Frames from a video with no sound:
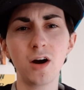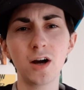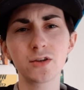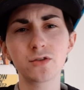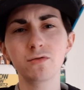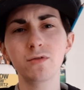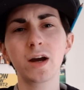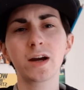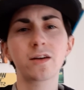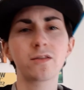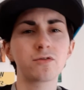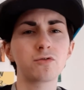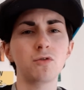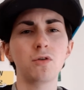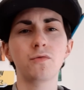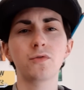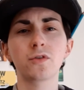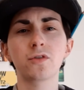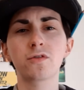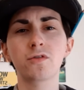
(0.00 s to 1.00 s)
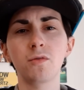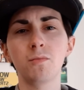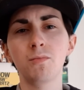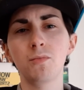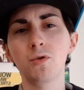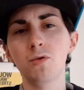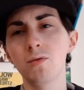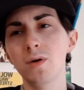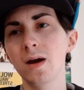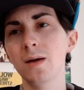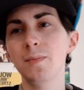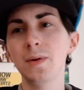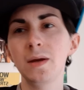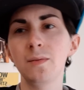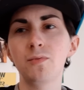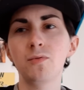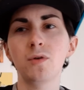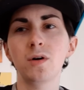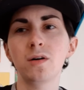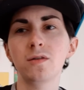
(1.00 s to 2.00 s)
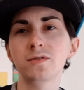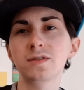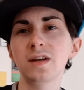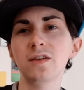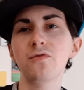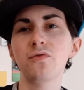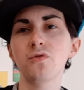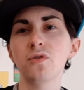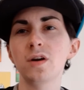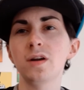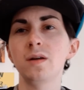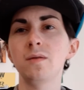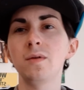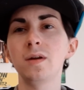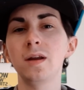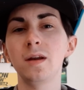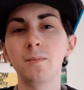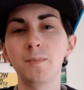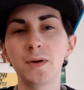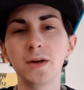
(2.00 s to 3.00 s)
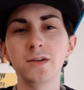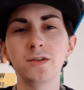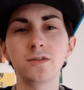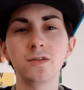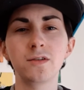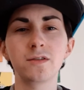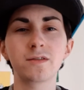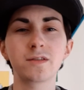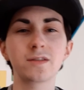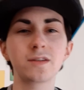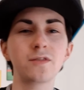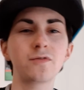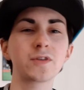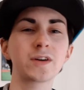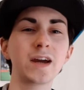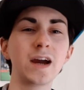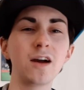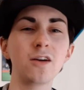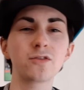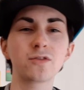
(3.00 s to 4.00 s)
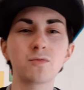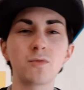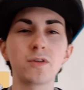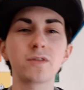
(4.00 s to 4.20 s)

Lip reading: I do like a sort of ensemble where people are differing in opinions and different characters.